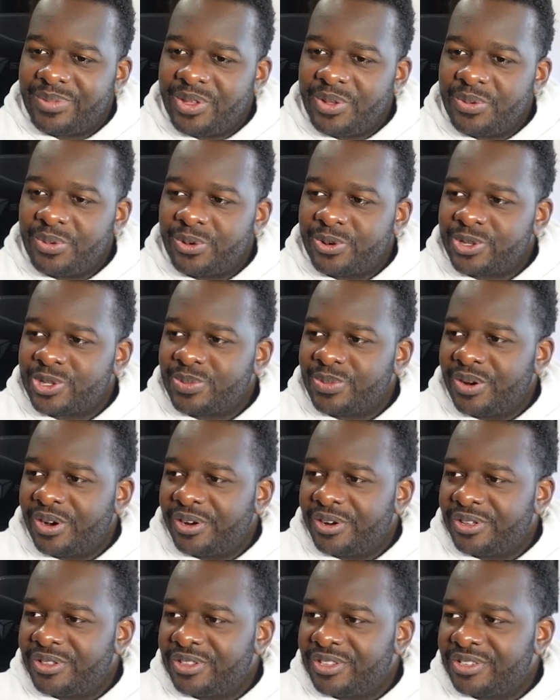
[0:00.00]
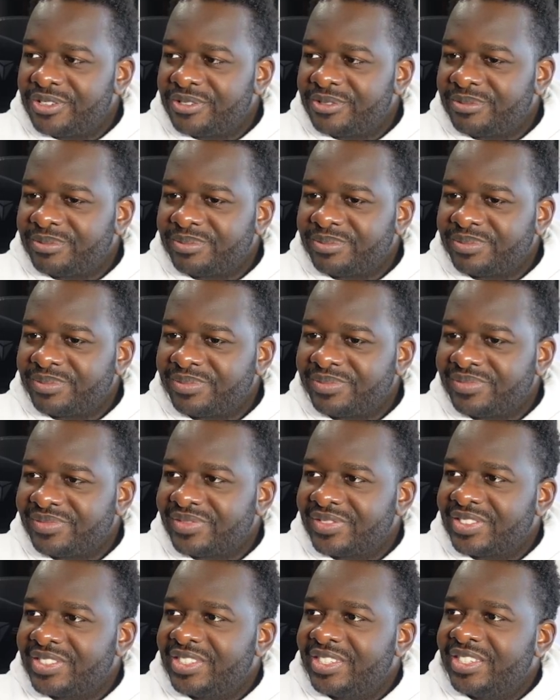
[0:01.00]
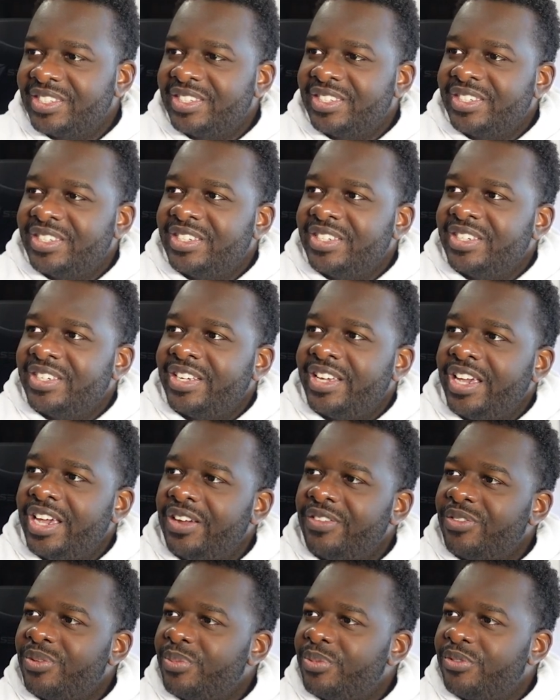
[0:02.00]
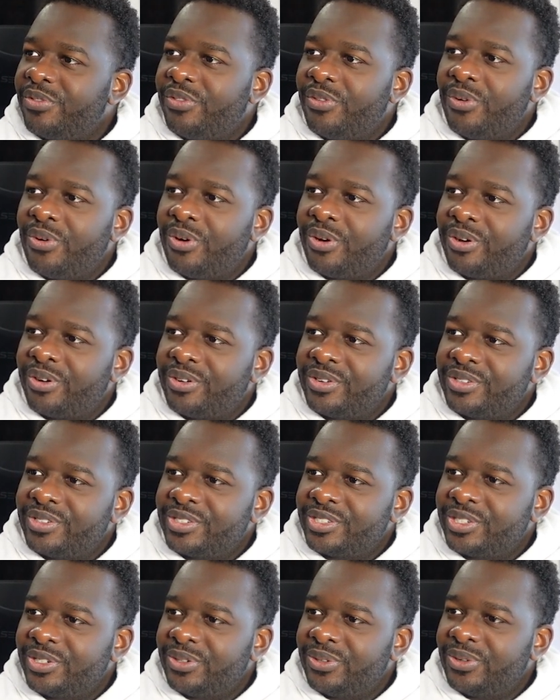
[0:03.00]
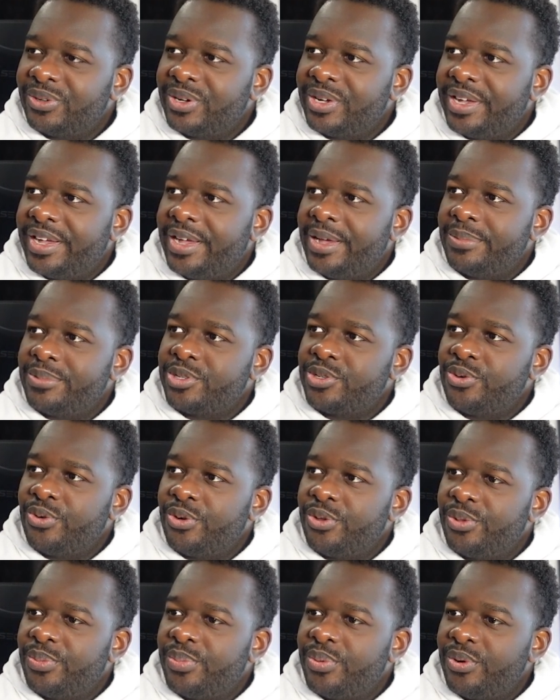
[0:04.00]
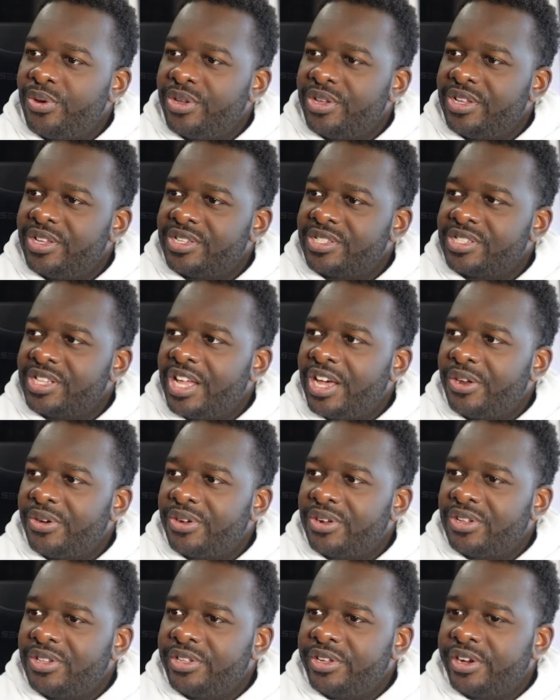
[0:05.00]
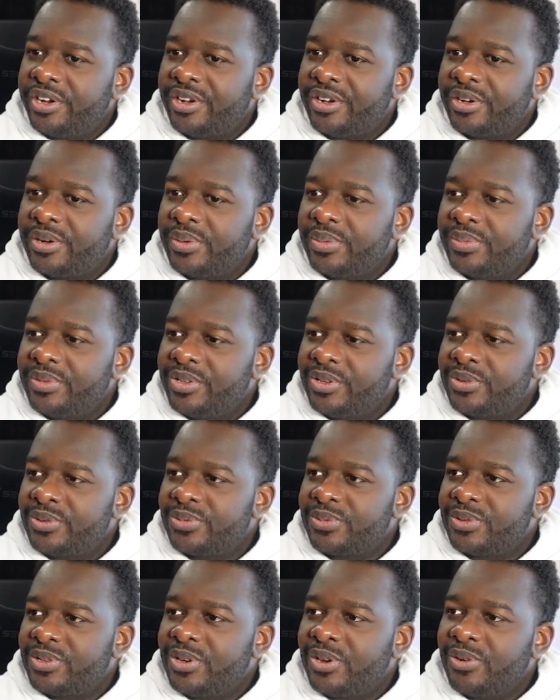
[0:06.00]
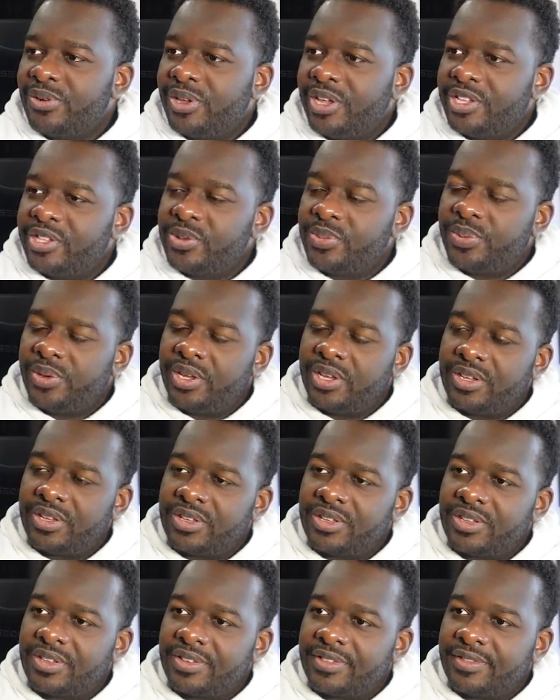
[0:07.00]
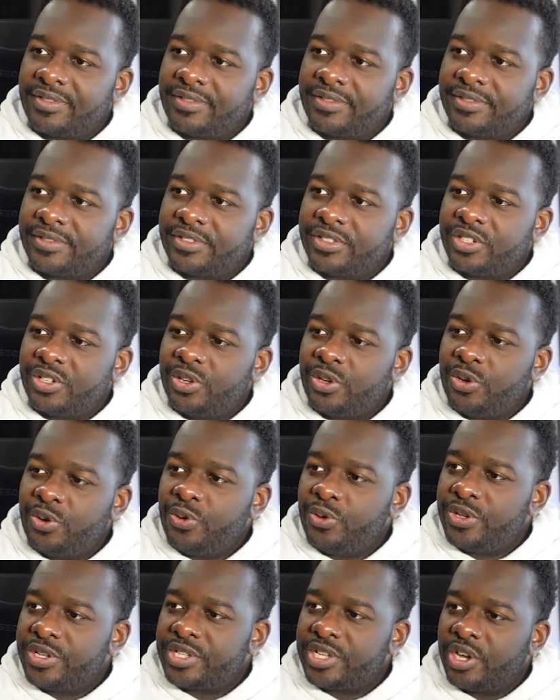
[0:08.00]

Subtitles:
People are smarter than ever before. So I'm sure the point is loud and clear. You don't get to pick who is